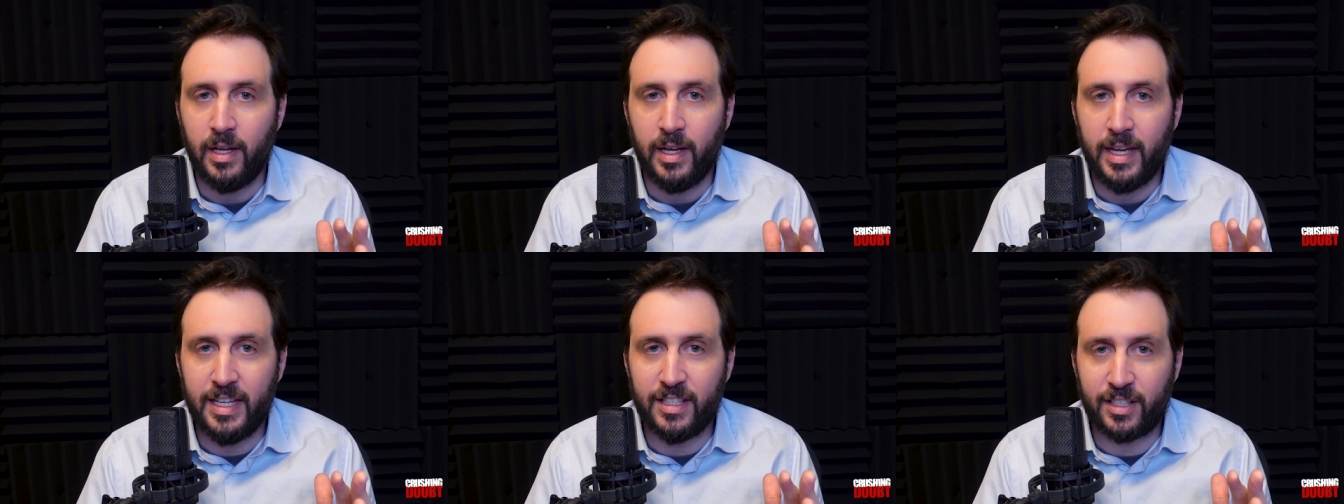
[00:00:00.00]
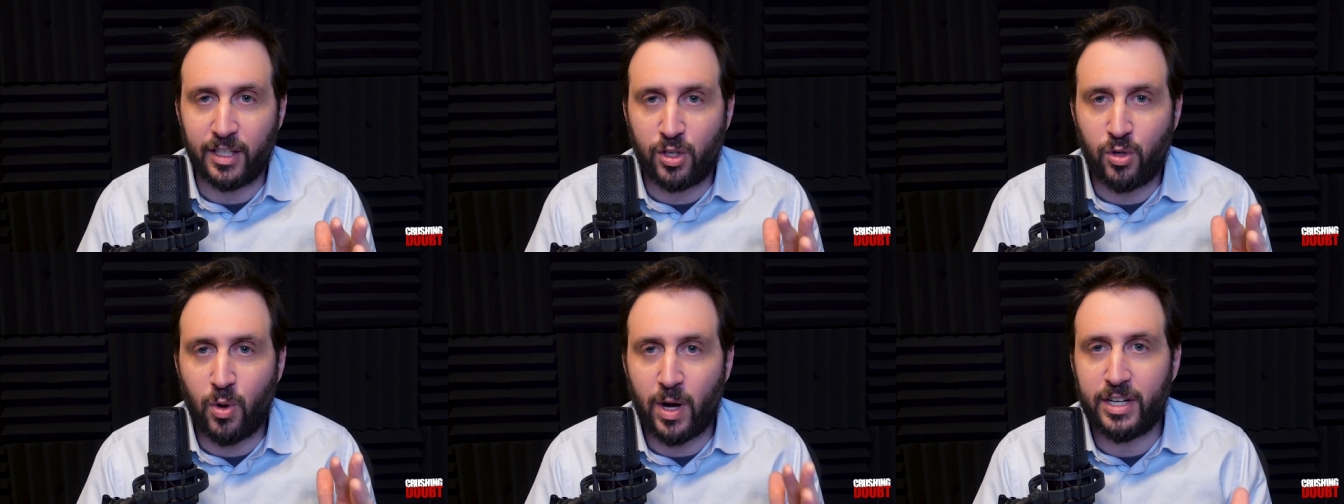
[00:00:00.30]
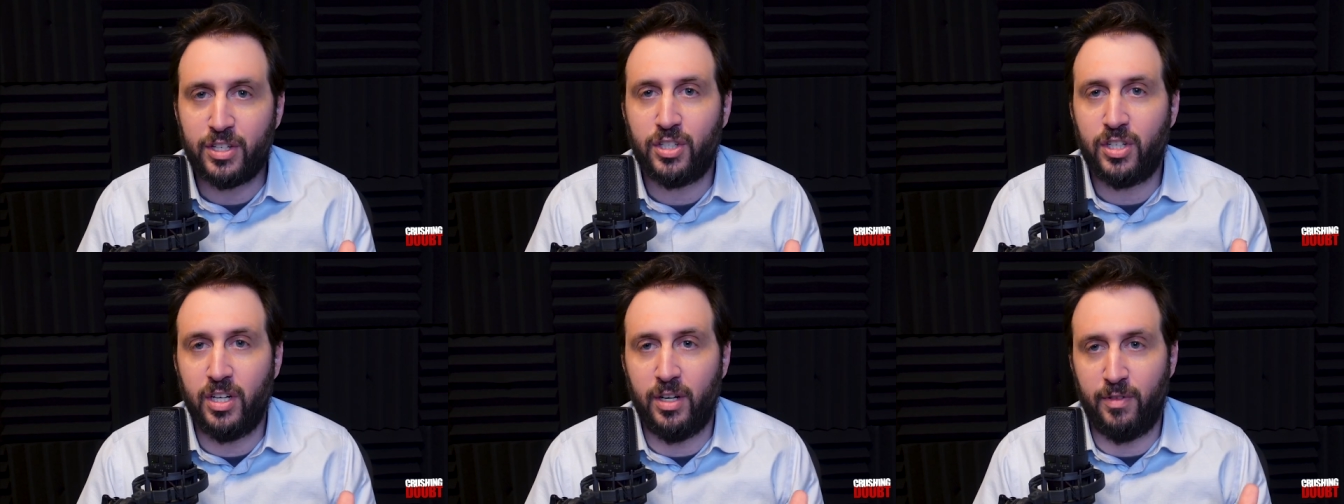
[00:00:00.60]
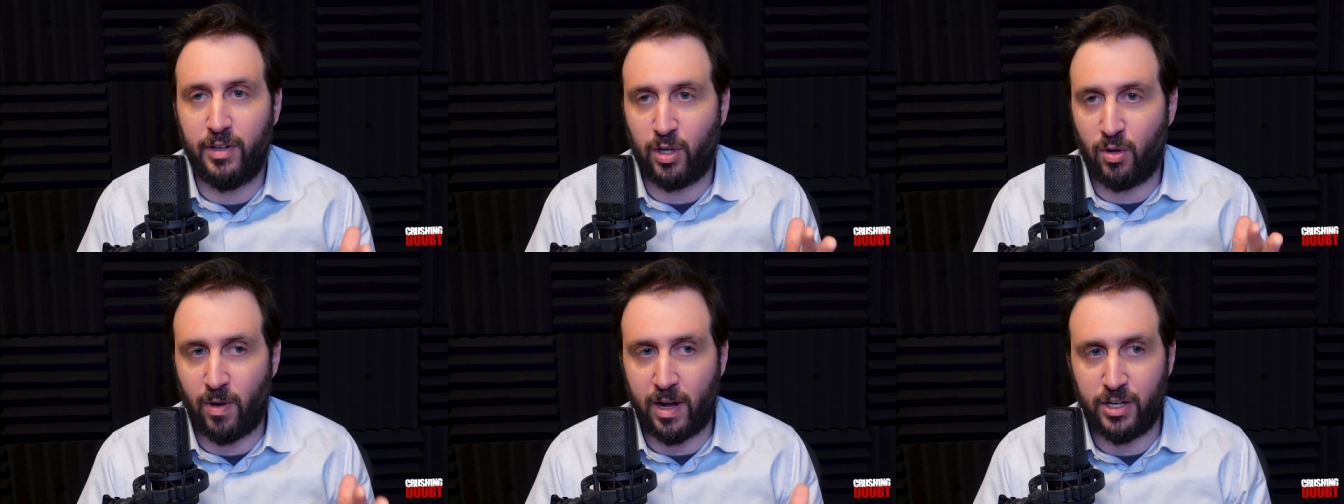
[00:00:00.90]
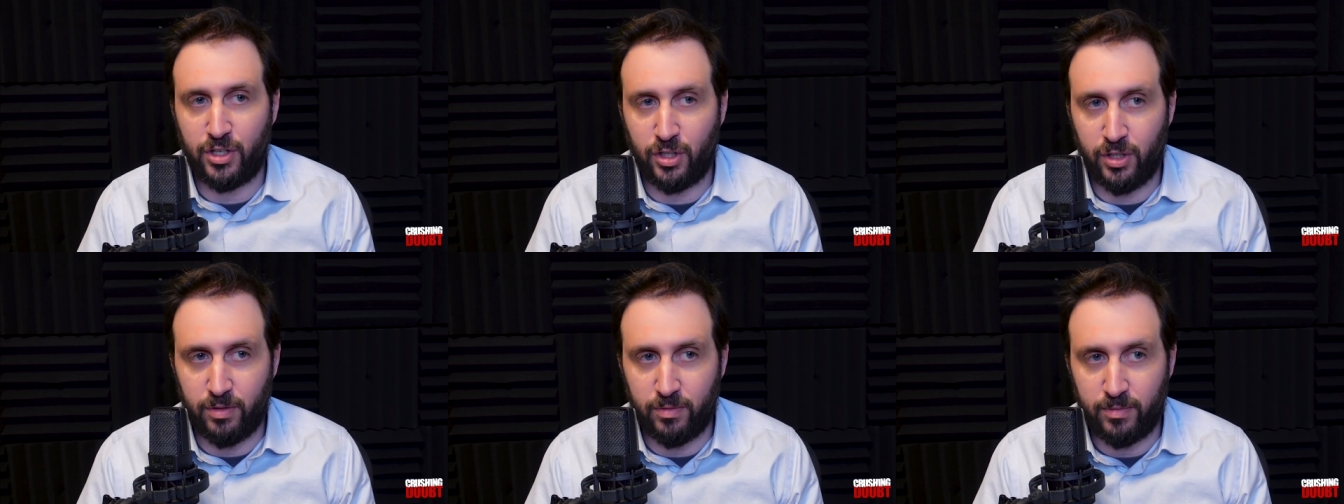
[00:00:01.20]
is a question of
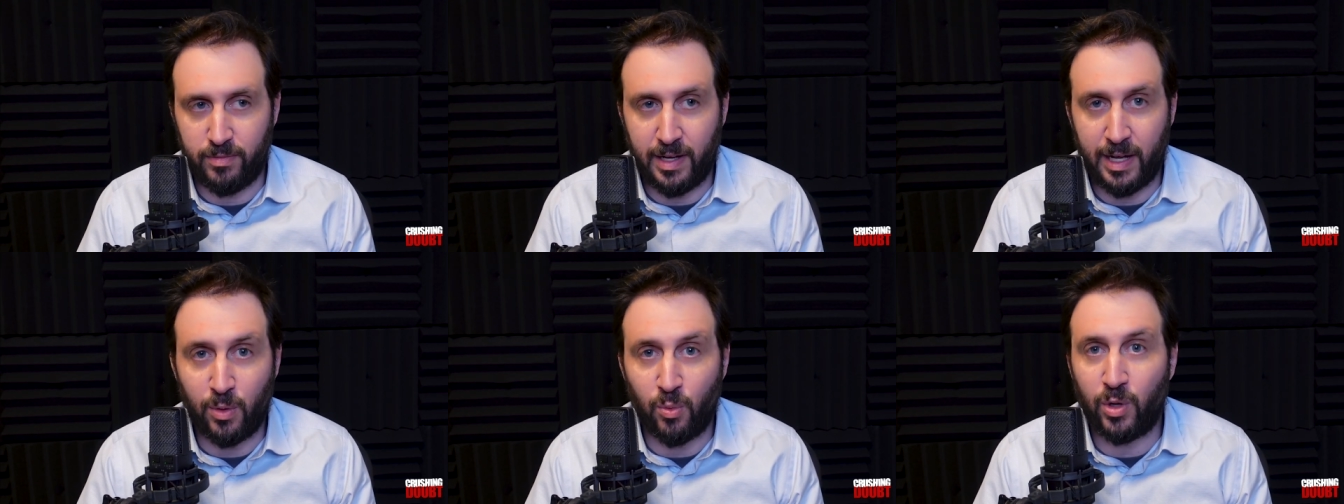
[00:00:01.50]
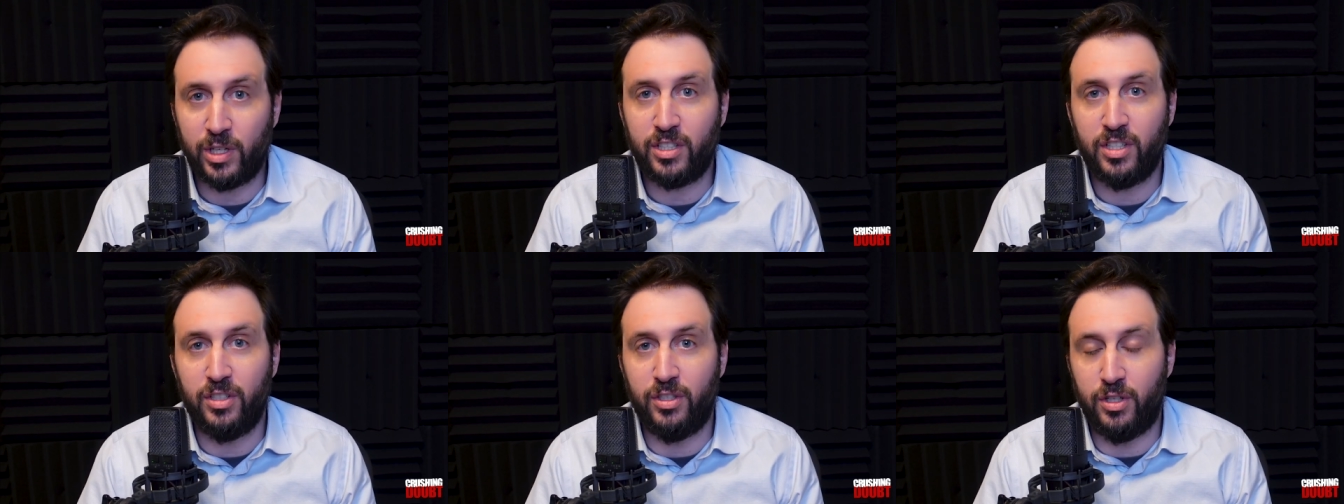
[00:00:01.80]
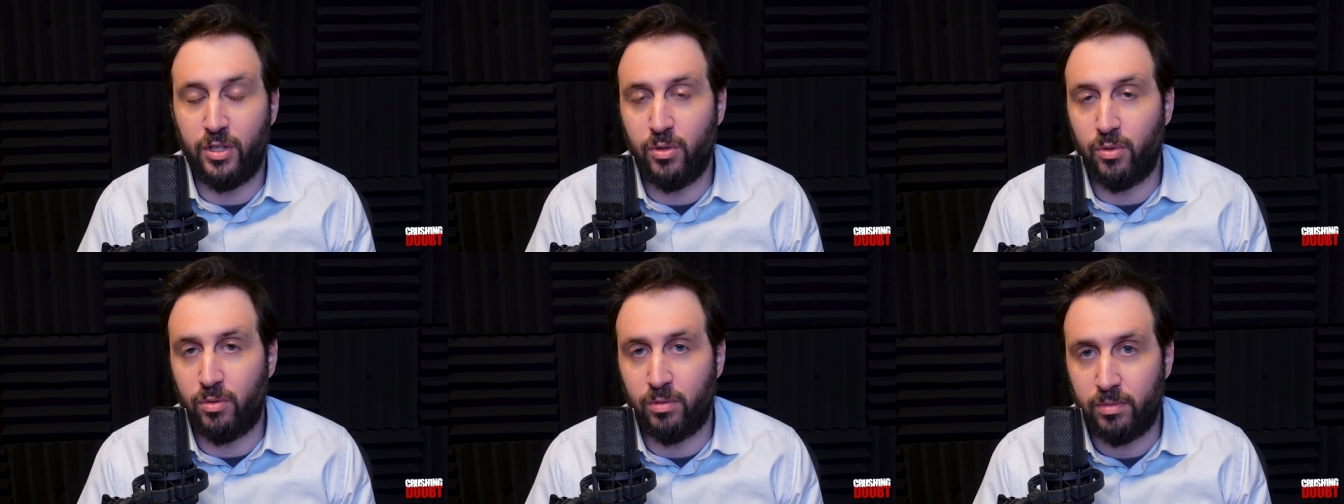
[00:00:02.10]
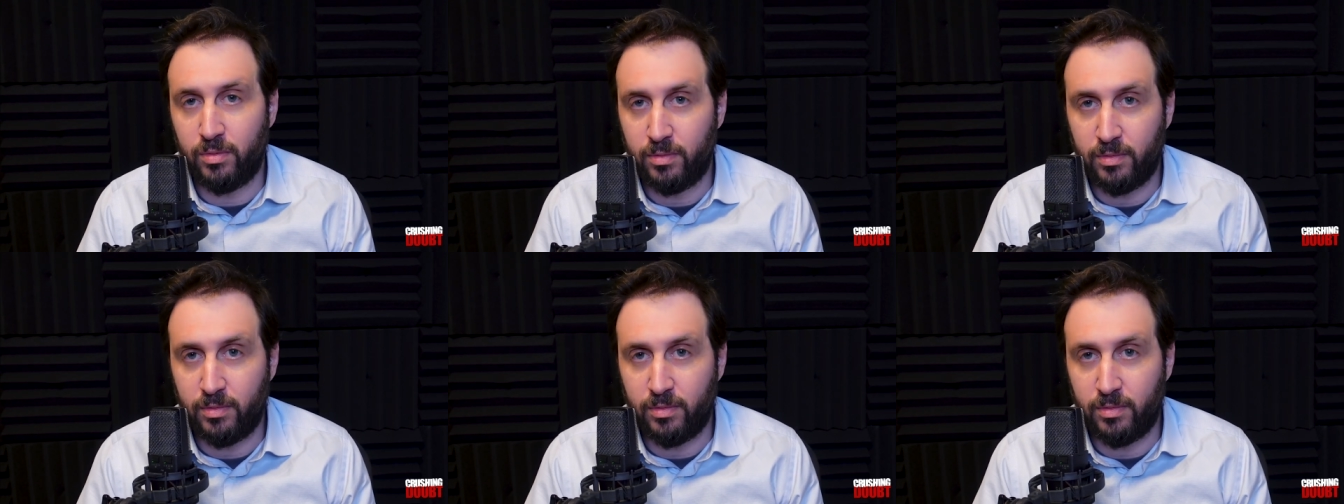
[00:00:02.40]
aggression and what to do.